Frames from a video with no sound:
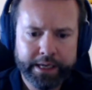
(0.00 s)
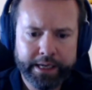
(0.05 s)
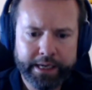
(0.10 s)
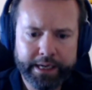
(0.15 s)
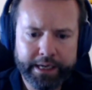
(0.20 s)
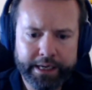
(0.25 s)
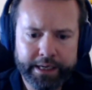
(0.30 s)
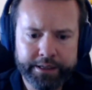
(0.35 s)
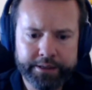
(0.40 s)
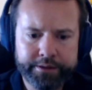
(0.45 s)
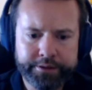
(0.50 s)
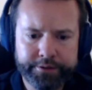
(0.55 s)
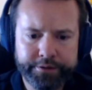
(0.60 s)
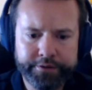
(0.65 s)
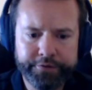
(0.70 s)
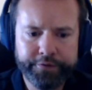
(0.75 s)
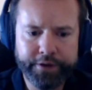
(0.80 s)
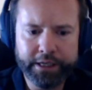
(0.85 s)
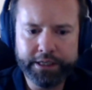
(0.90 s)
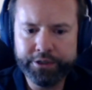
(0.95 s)
and the
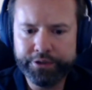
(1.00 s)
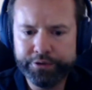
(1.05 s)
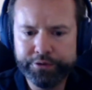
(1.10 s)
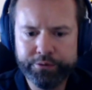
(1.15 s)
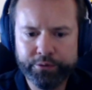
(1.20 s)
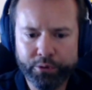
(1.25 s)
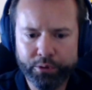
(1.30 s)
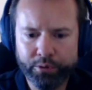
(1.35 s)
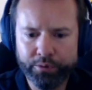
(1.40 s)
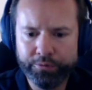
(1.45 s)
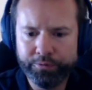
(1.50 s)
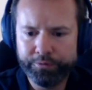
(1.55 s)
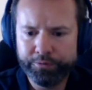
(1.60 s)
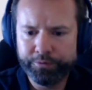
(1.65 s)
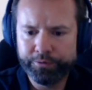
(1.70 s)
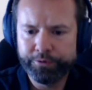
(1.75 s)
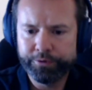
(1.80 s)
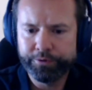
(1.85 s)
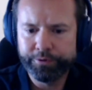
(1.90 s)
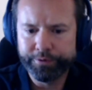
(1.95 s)
value of
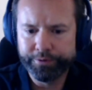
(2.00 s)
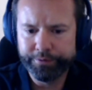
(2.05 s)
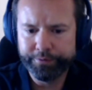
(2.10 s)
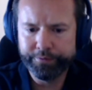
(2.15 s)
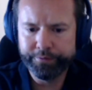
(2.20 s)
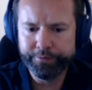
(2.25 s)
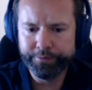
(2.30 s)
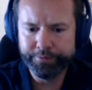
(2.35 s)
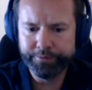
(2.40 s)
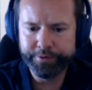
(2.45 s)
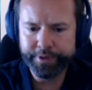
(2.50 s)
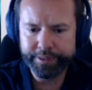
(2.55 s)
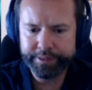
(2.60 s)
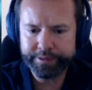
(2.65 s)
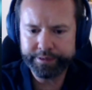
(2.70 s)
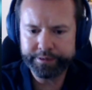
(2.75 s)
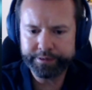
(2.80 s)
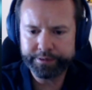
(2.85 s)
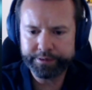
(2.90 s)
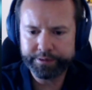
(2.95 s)

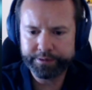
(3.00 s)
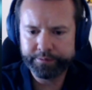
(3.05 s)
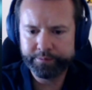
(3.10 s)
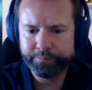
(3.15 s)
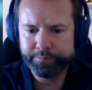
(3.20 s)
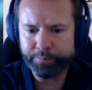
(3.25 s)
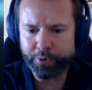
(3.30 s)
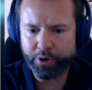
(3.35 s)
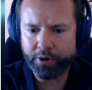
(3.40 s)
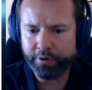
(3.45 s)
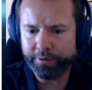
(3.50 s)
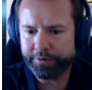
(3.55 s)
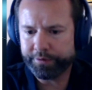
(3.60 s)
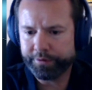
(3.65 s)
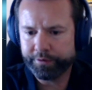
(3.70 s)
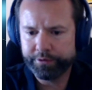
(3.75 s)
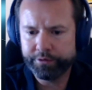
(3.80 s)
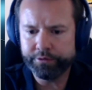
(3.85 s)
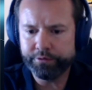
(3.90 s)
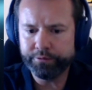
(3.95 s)
this path
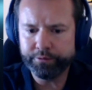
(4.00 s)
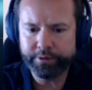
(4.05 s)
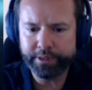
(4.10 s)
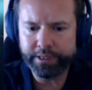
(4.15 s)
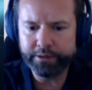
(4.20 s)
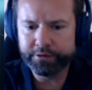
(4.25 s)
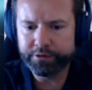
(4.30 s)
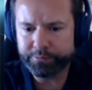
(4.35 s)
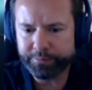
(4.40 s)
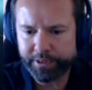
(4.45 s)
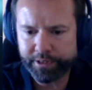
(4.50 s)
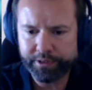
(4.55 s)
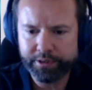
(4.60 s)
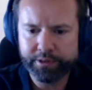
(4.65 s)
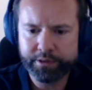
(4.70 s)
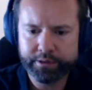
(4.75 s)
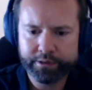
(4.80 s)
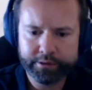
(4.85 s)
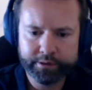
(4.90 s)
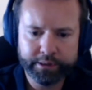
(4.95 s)
to kill
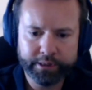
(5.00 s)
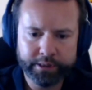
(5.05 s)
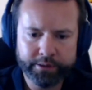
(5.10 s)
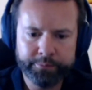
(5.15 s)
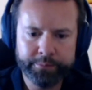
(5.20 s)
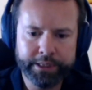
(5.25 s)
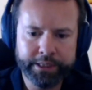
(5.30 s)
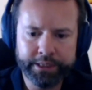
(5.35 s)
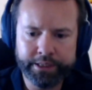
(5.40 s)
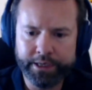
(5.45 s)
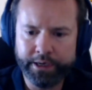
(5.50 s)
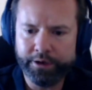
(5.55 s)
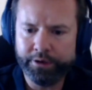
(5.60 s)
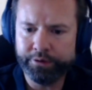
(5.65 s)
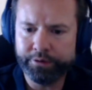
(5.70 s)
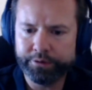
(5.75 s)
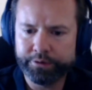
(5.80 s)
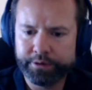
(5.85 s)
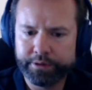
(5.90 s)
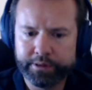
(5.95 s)
switch in
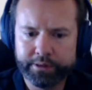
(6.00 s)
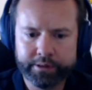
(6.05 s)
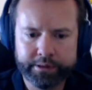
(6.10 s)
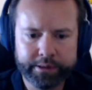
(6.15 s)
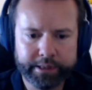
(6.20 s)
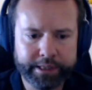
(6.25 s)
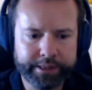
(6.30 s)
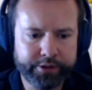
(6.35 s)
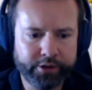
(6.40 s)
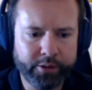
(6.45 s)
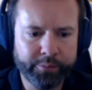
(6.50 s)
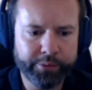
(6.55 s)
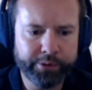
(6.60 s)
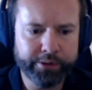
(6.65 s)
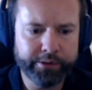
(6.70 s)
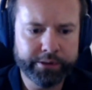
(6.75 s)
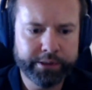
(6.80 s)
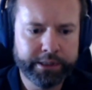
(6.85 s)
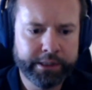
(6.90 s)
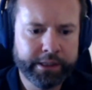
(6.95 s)
our
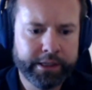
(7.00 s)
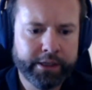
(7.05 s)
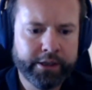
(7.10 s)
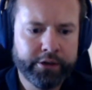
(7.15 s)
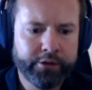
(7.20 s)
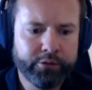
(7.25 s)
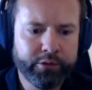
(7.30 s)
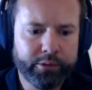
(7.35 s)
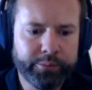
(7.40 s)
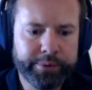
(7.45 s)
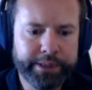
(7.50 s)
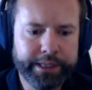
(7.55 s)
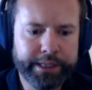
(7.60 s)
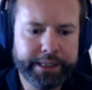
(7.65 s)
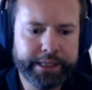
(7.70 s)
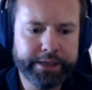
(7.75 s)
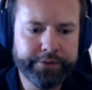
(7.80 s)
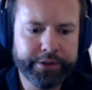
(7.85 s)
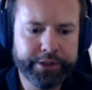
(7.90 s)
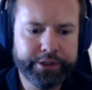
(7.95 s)
example will be
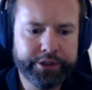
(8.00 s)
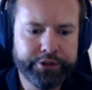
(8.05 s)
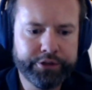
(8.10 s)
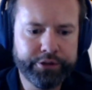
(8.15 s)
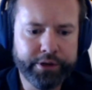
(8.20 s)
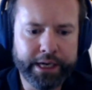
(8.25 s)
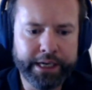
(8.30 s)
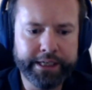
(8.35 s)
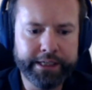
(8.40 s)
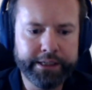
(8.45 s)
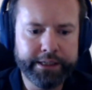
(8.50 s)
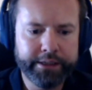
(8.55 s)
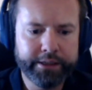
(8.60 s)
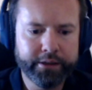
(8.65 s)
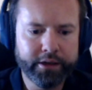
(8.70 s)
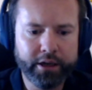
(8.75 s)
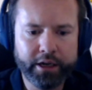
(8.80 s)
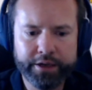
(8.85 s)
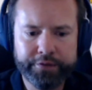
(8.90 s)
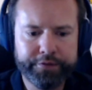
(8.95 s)
given to a
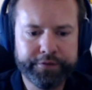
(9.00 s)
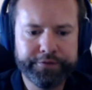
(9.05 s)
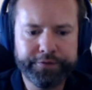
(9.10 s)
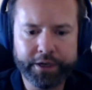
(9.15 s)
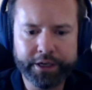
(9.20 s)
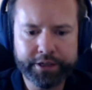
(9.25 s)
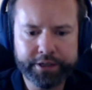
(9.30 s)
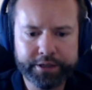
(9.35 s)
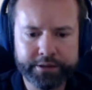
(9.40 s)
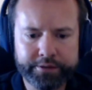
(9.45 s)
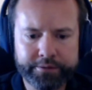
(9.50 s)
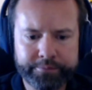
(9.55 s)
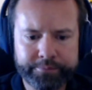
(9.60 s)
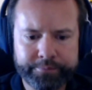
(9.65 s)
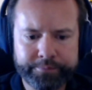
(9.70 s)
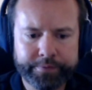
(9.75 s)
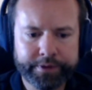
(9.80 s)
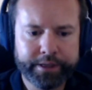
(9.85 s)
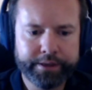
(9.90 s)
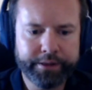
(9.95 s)
live function
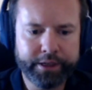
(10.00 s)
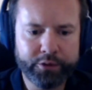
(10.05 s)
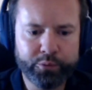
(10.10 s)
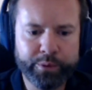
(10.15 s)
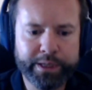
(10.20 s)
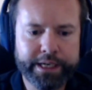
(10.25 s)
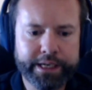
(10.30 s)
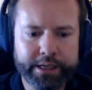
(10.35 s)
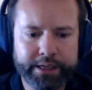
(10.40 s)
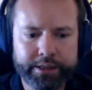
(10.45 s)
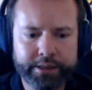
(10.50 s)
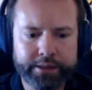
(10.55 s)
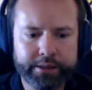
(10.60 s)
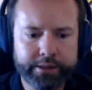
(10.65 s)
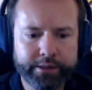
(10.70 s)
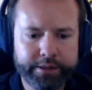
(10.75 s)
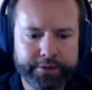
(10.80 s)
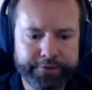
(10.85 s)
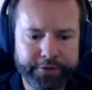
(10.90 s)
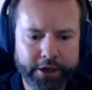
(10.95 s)
that we can
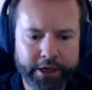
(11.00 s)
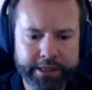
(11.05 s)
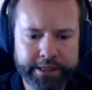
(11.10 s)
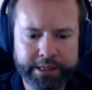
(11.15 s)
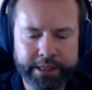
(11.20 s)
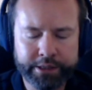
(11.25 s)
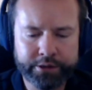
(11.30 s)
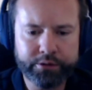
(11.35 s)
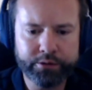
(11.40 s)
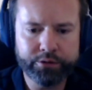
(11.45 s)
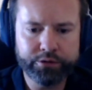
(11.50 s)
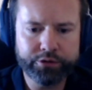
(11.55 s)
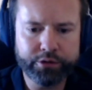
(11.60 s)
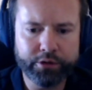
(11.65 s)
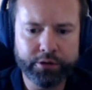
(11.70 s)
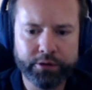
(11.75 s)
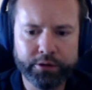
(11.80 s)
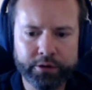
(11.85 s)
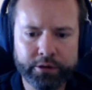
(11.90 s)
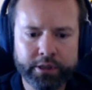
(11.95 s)
define and
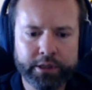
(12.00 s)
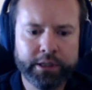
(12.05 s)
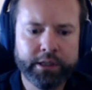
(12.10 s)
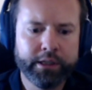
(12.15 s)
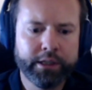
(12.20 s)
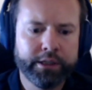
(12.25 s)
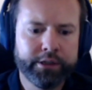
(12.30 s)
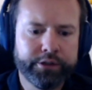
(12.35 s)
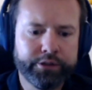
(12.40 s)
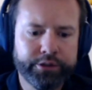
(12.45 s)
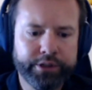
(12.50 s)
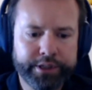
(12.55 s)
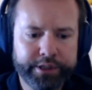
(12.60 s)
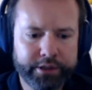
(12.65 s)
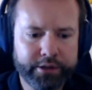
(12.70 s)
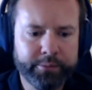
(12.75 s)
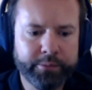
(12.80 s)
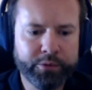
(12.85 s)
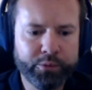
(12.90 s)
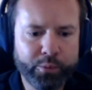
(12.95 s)
control to
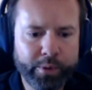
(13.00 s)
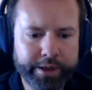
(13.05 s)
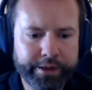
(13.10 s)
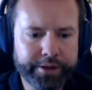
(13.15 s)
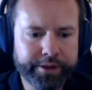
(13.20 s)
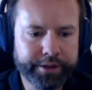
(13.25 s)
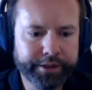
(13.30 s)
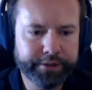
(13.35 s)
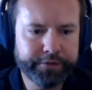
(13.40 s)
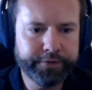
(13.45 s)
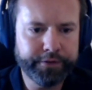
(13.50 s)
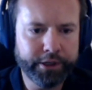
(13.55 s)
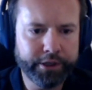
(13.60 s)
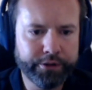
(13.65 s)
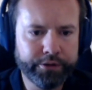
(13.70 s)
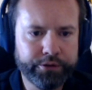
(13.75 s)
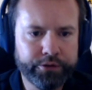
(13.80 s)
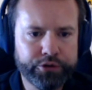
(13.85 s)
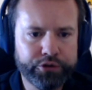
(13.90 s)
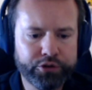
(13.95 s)
determine whether this
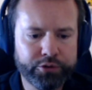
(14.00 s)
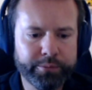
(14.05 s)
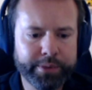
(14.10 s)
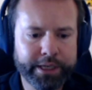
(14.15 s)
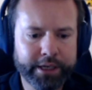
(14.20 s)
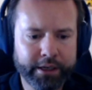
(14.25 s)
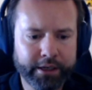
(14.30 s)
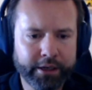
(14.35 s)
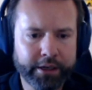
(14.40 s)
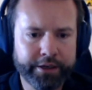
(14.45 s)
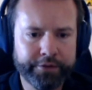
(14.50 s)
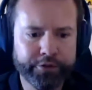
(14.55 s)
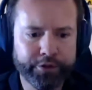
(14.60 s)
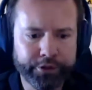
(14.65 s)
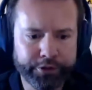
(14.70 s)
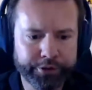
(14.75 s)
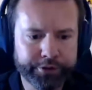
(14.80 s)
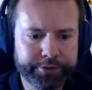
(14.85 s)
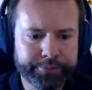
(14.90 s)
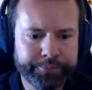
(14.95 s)
flow should be alive or
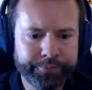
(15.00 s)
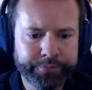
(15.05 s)
not.